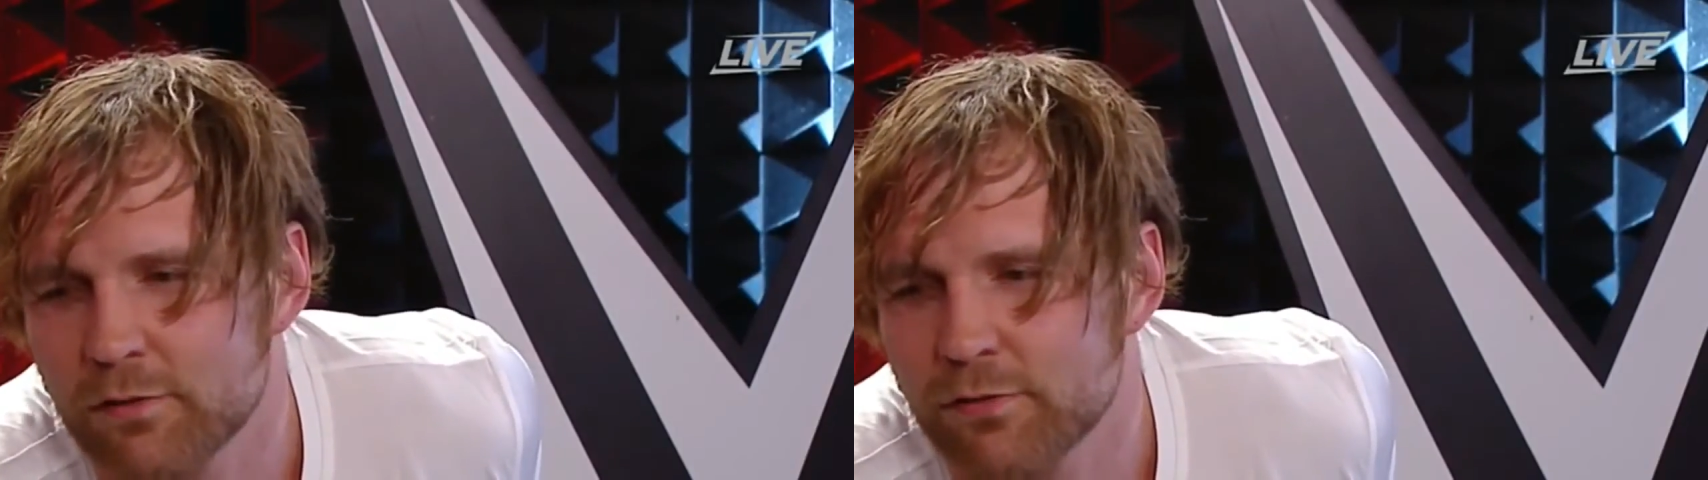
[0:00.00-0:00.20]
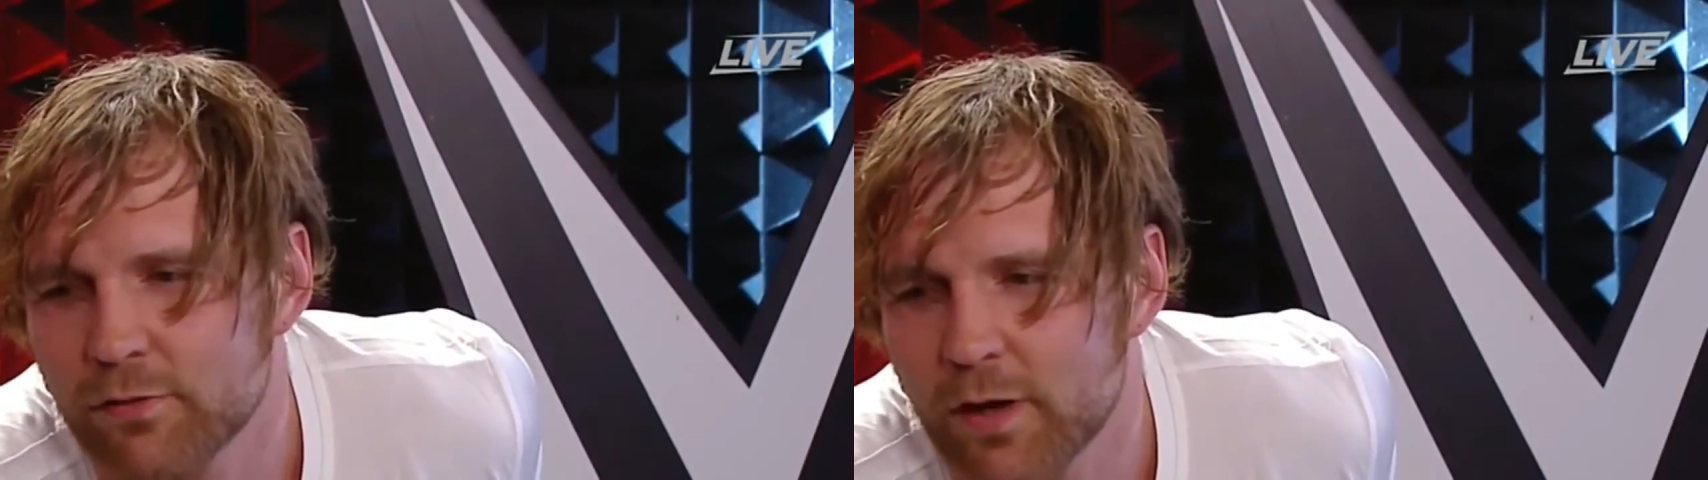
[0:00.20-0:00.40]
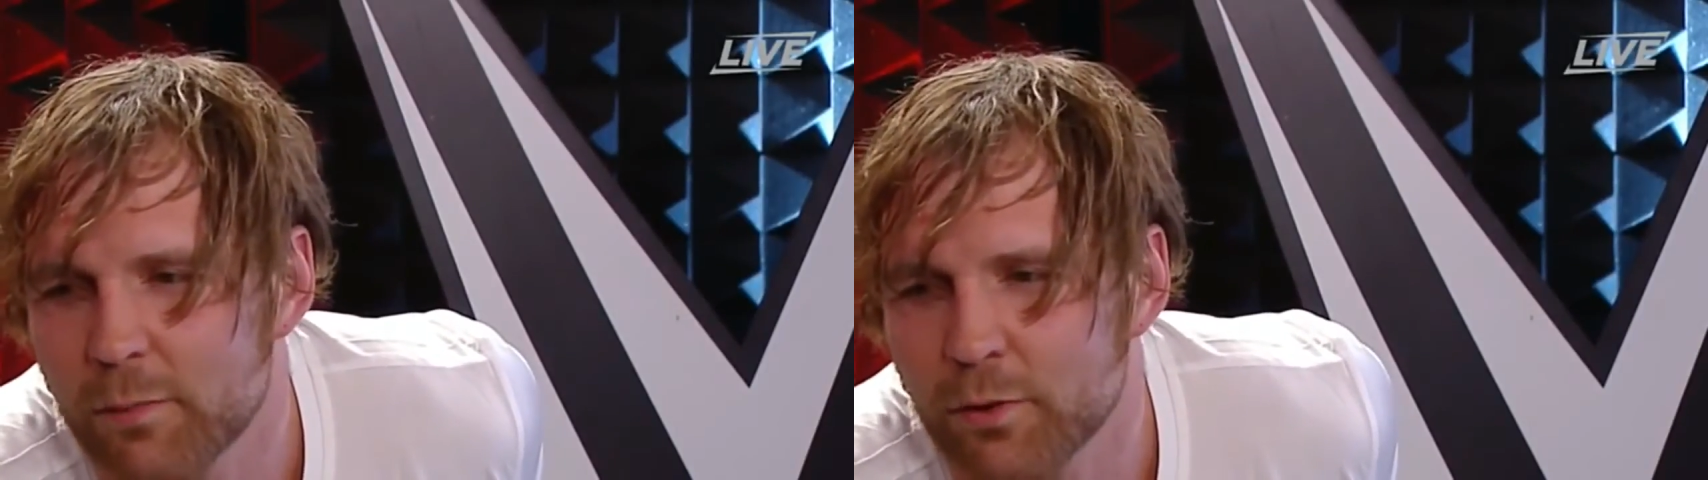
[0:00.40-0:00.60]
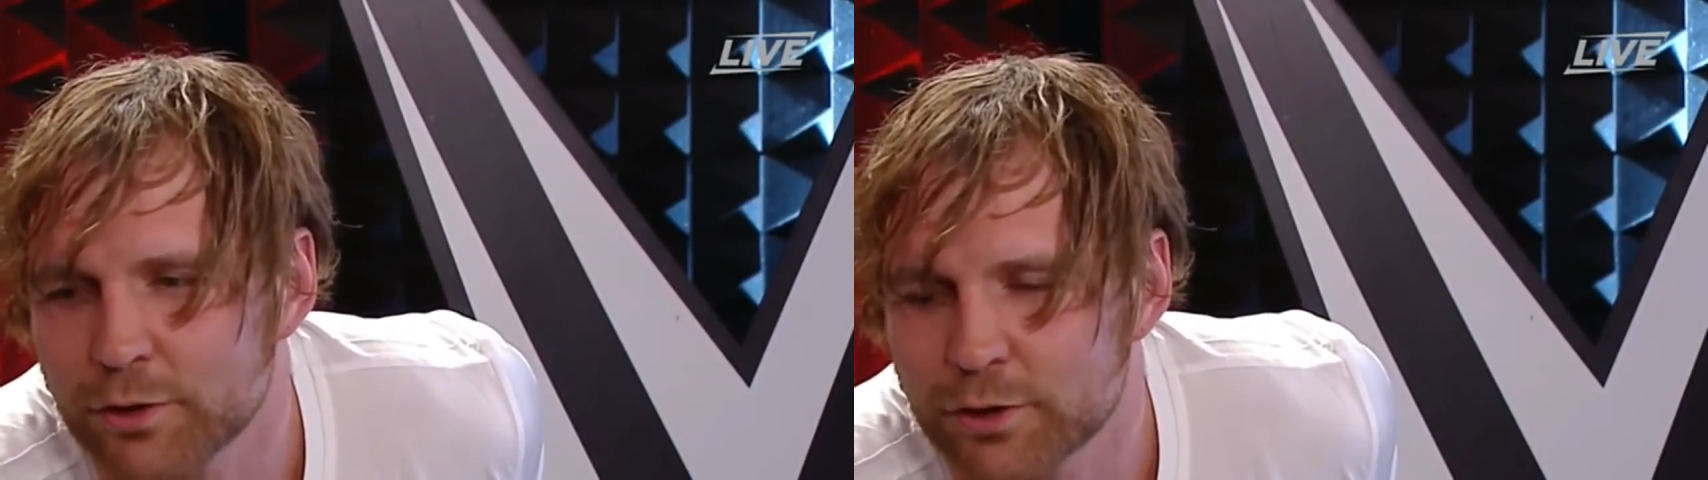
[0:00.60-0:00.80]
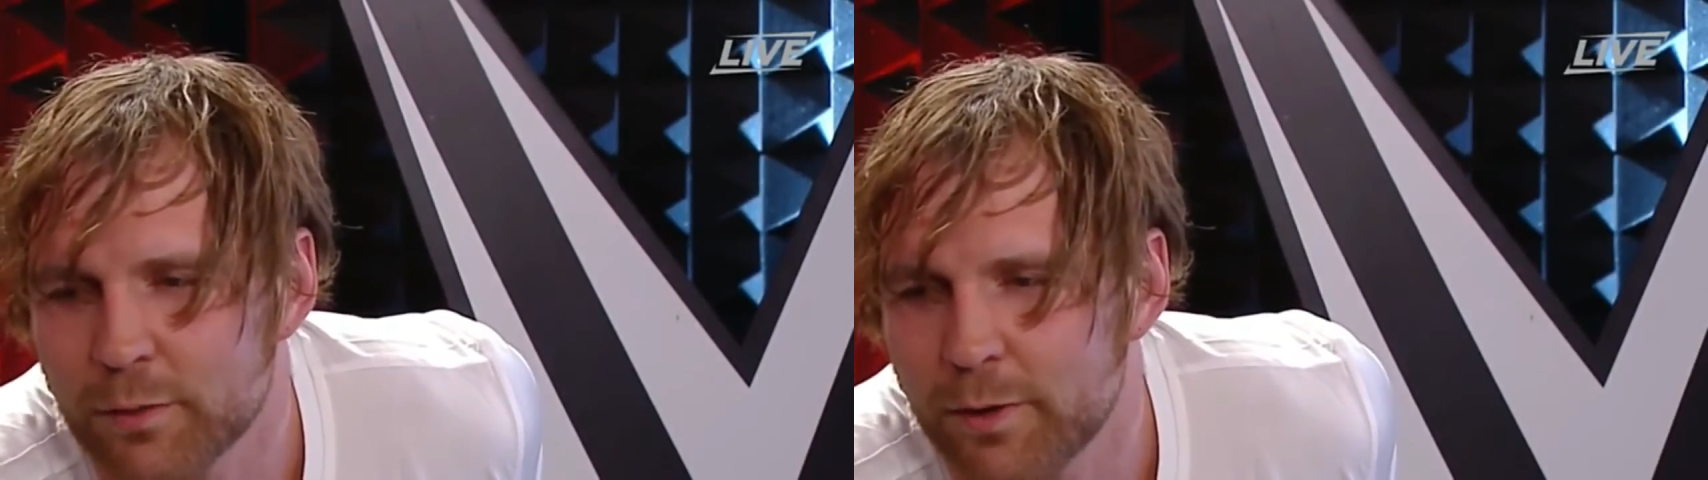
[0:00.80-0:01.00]
I probably should have
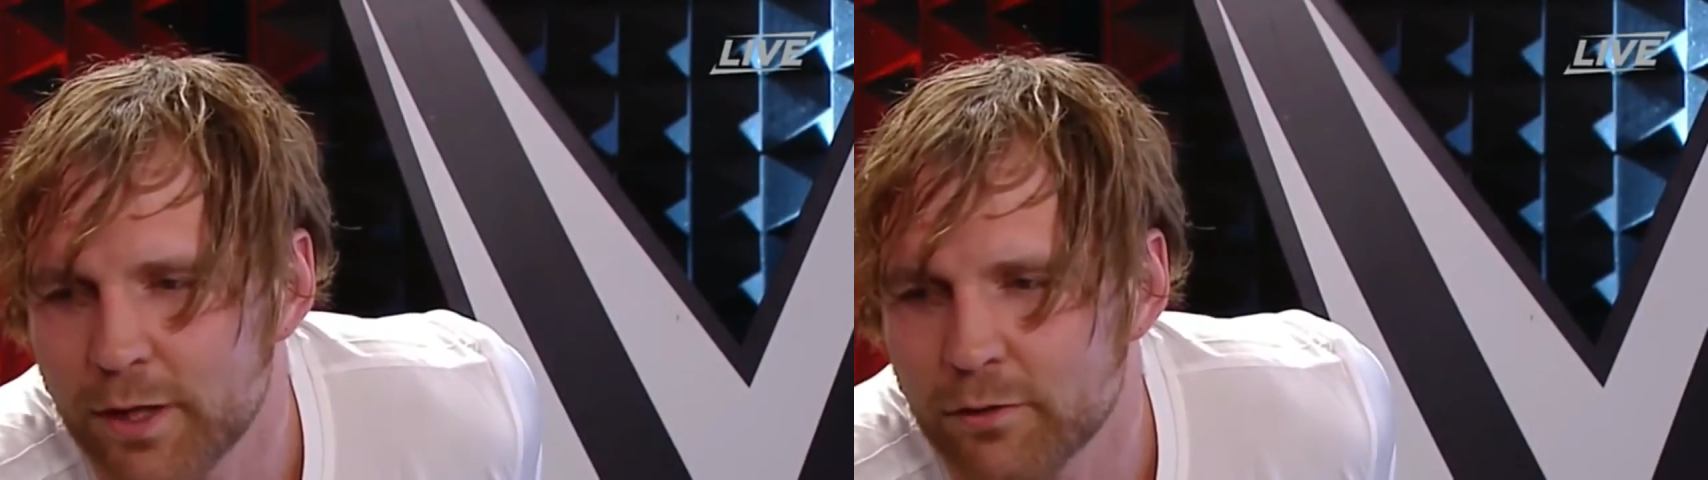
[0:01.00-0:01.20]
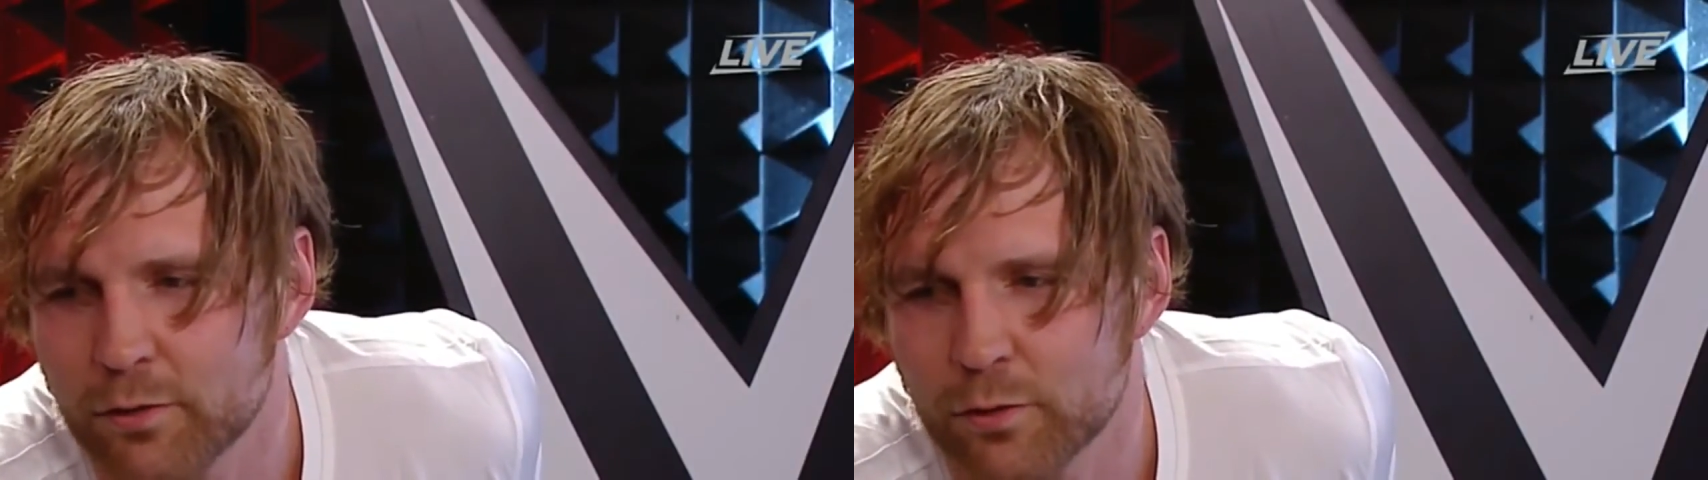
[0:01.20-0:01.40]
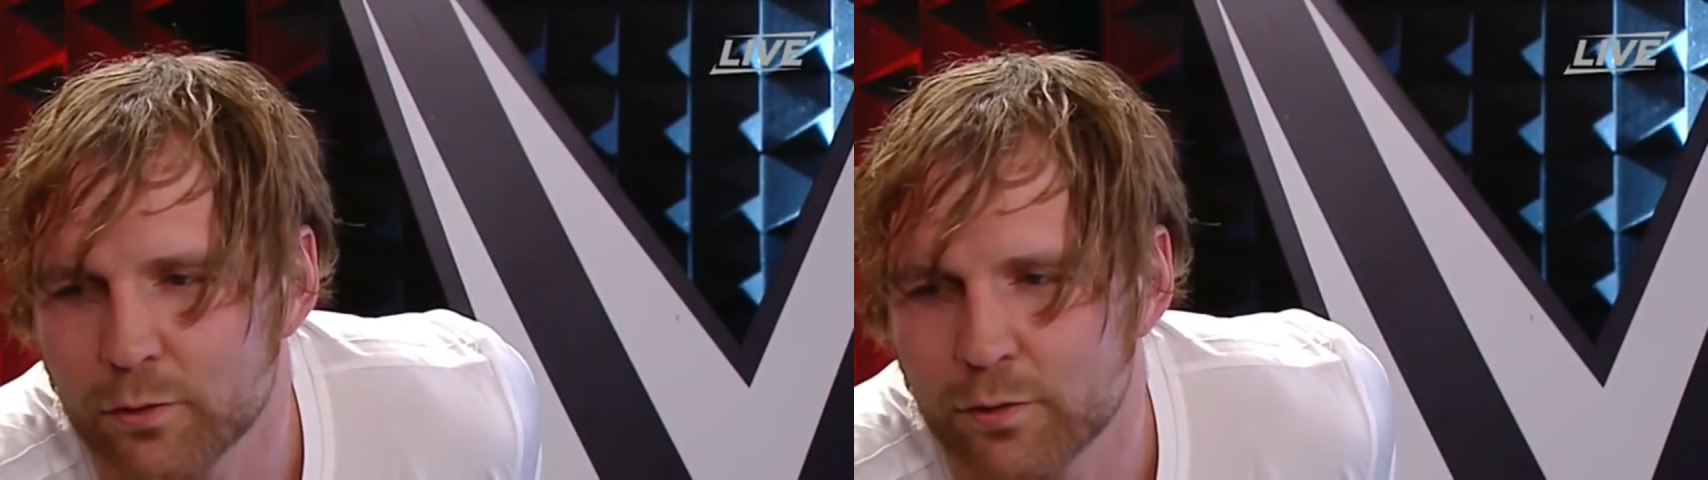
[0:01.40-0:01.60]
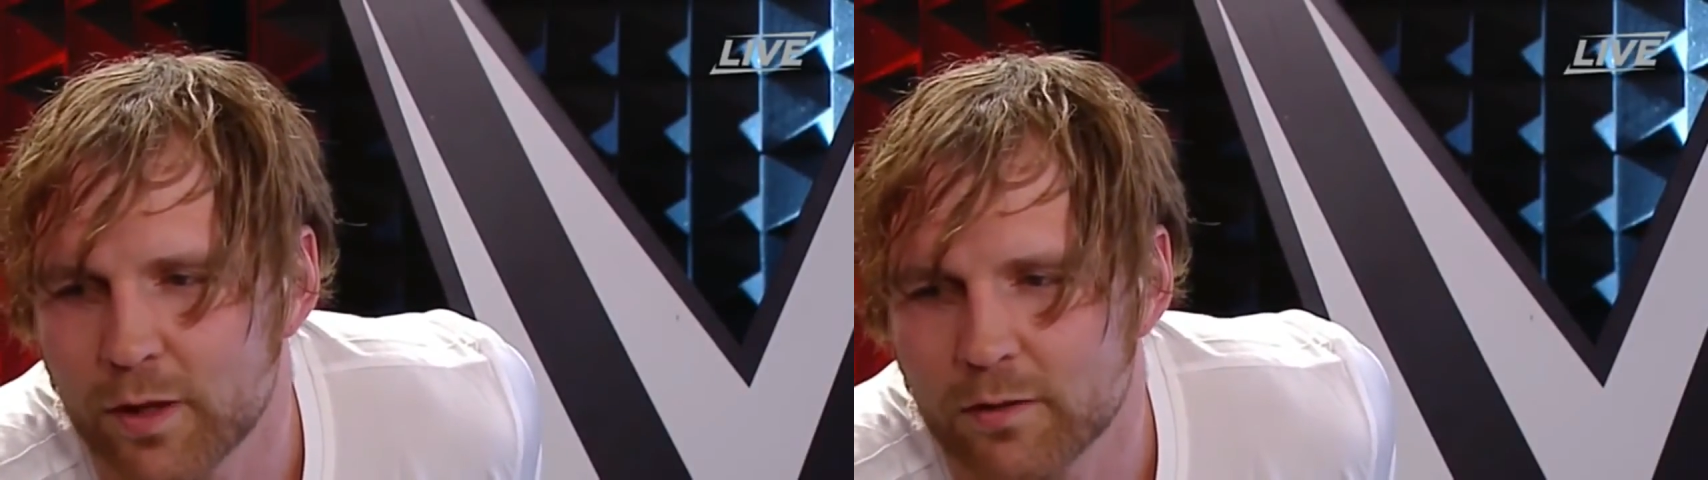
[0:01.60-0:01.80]
been into that kind of